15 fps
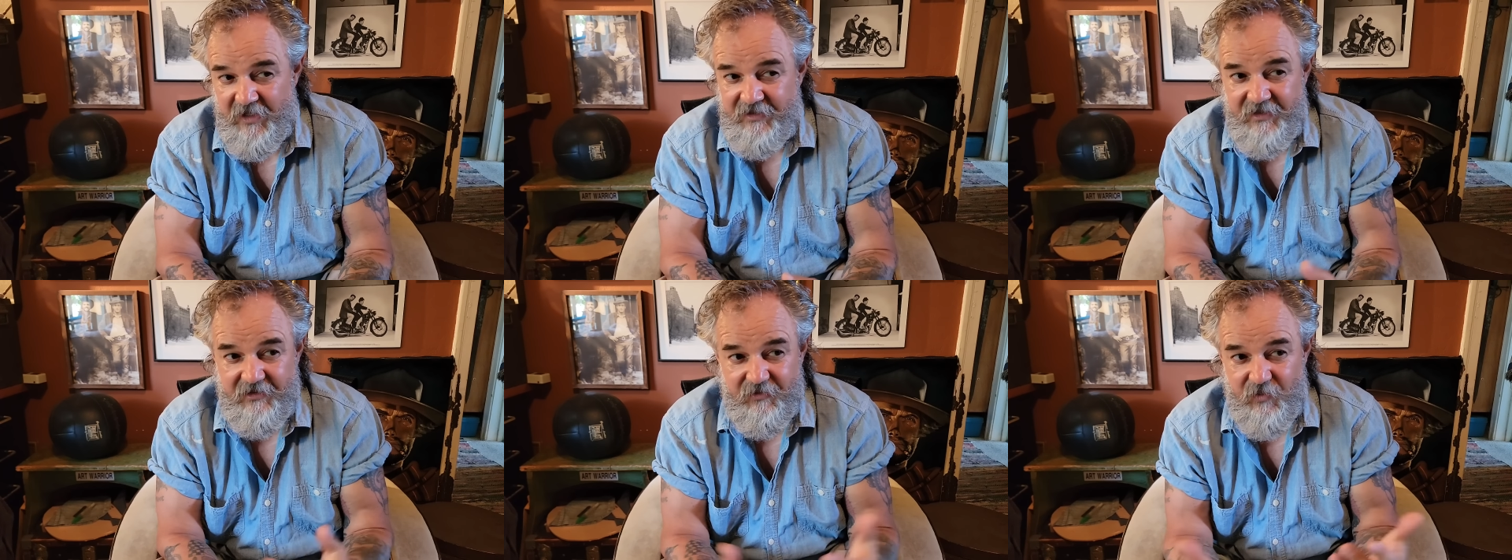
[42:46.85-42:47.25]

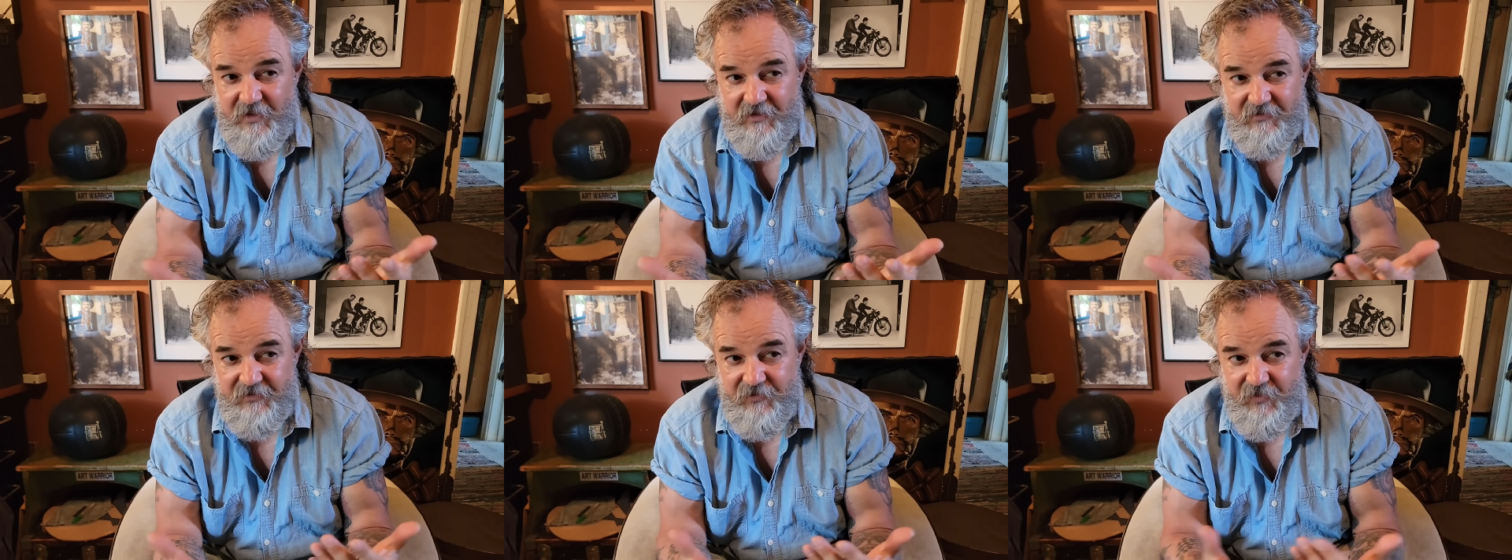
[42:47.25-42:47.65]
I think it's
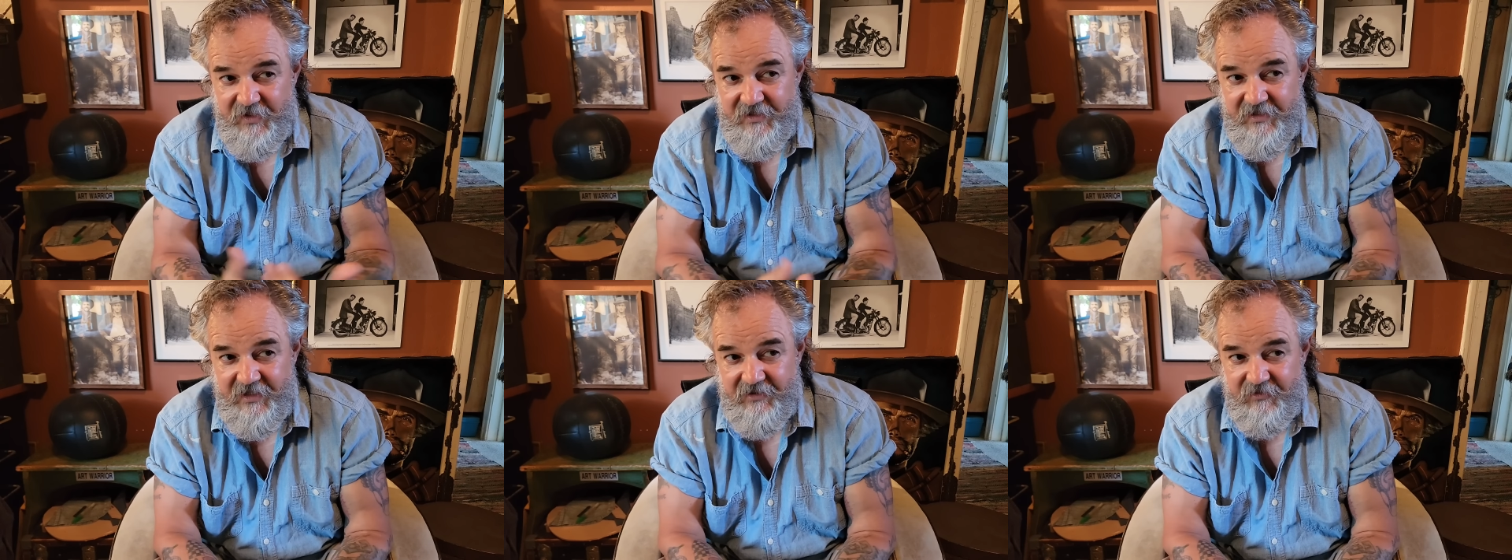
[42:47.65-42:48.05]
well over
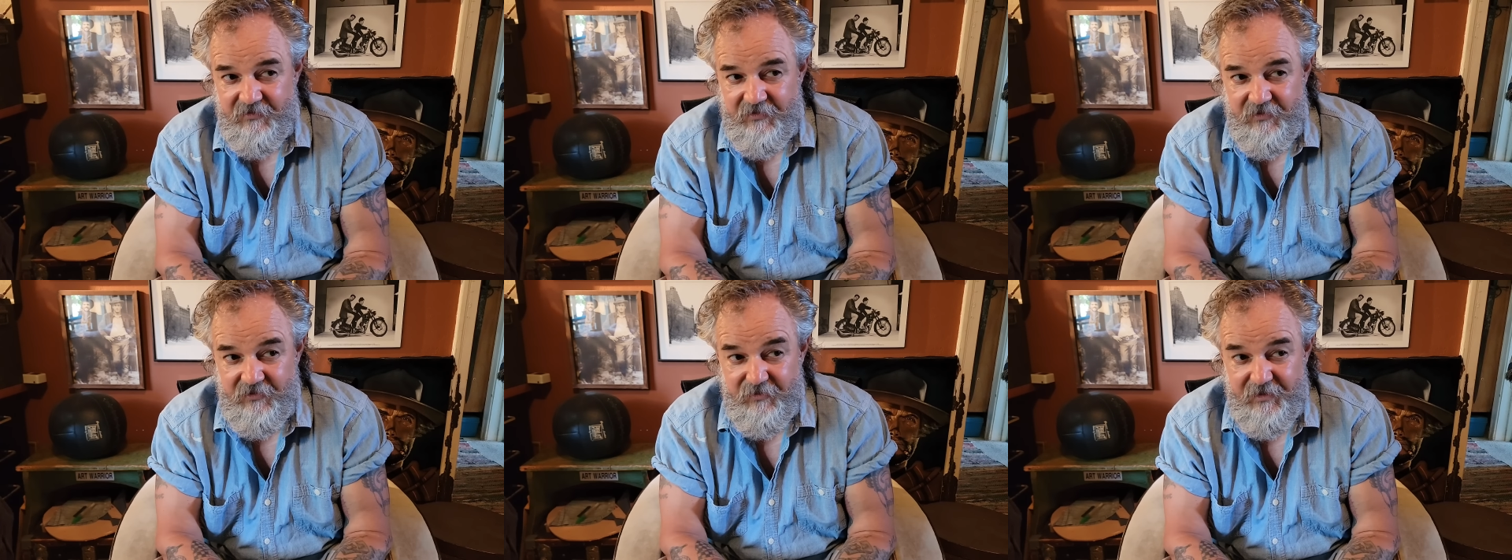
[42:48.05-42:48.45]
20,000
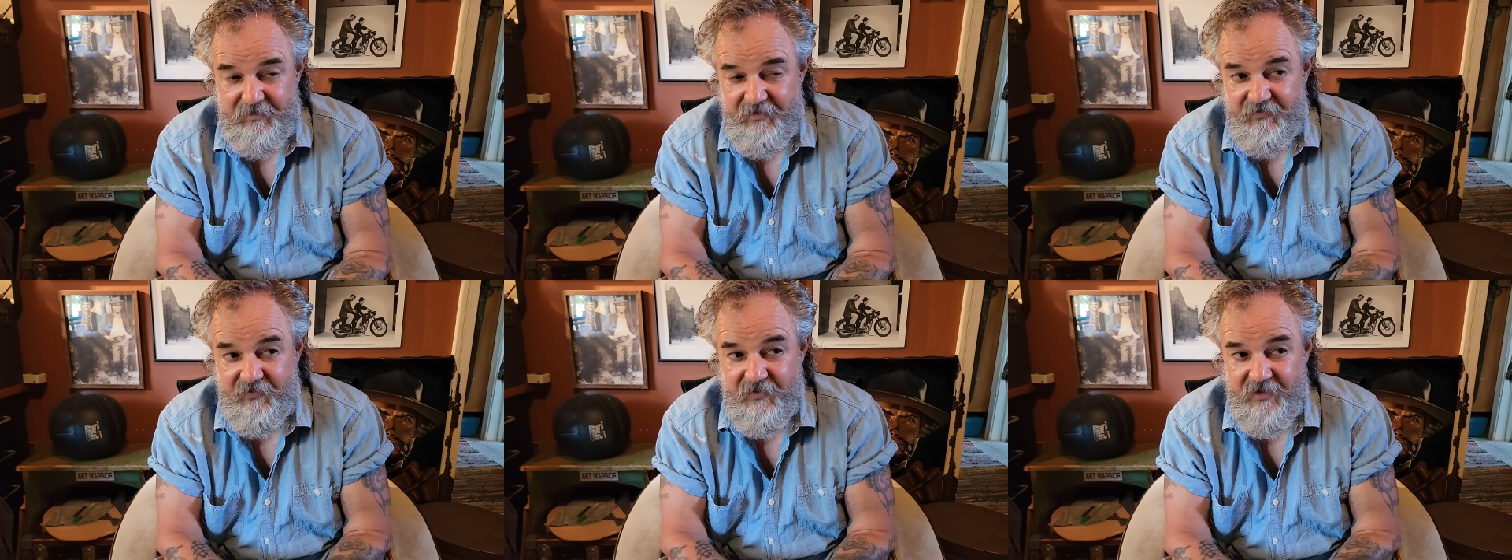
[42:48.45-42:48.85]
views, might
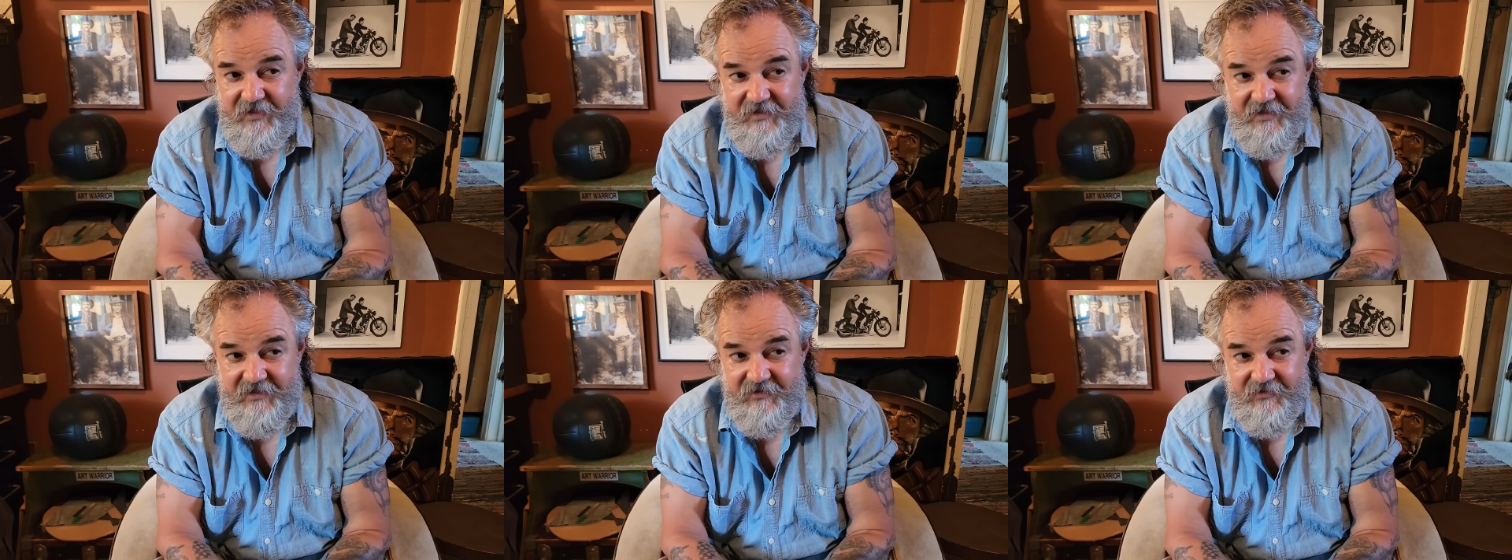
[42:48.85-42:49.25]
be
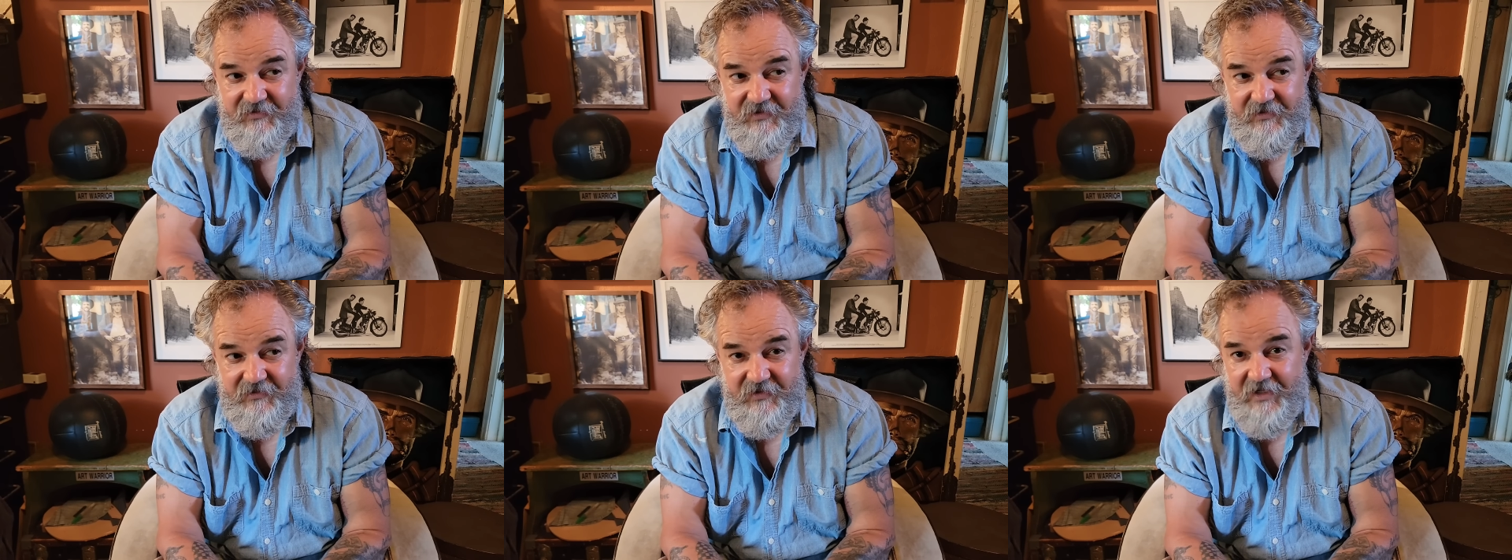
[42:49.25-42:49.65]
40,000
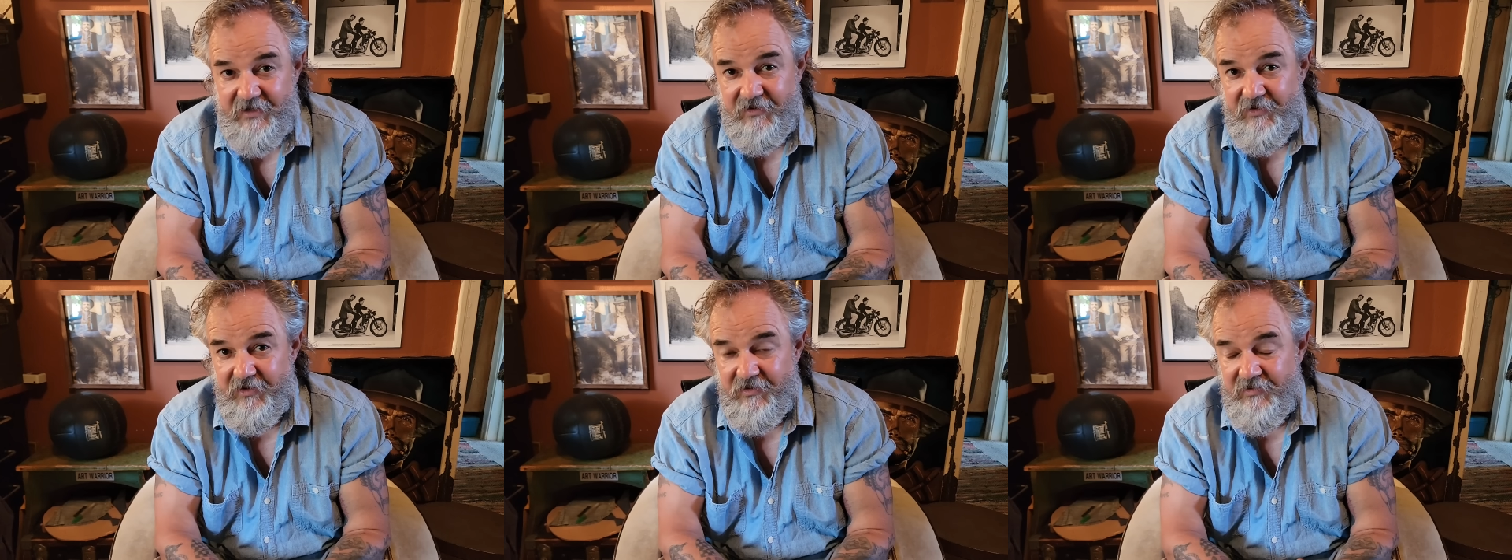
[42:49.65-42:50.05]
views. I
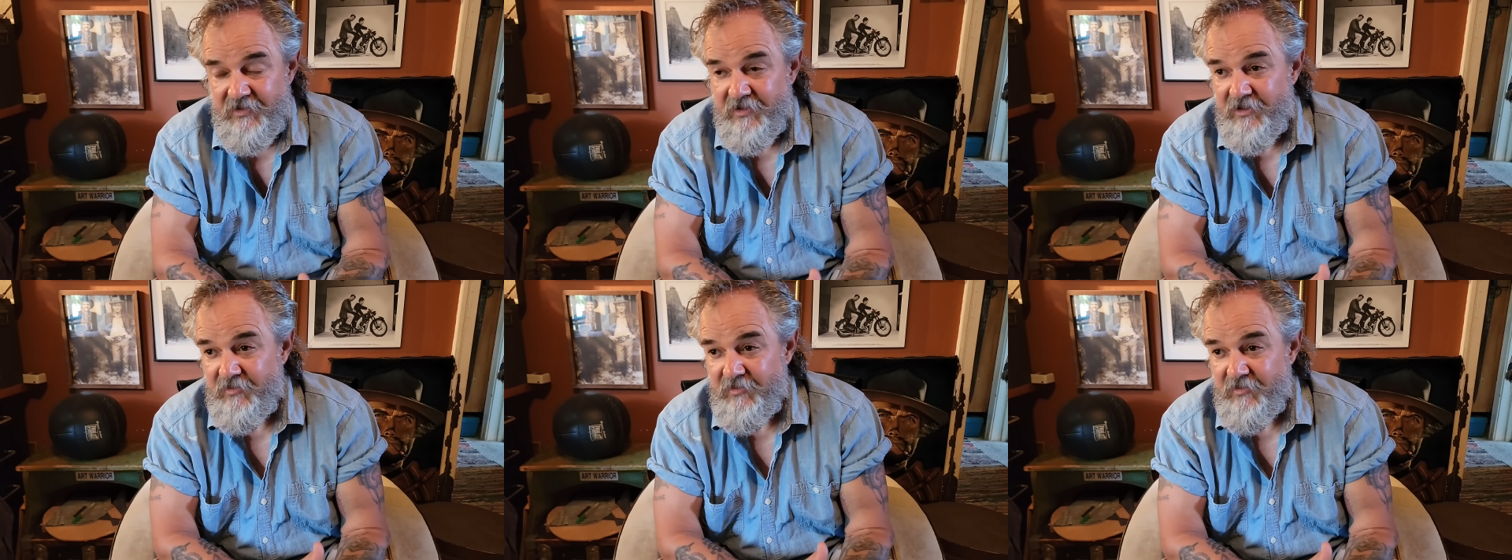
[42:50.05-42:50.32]
don't know.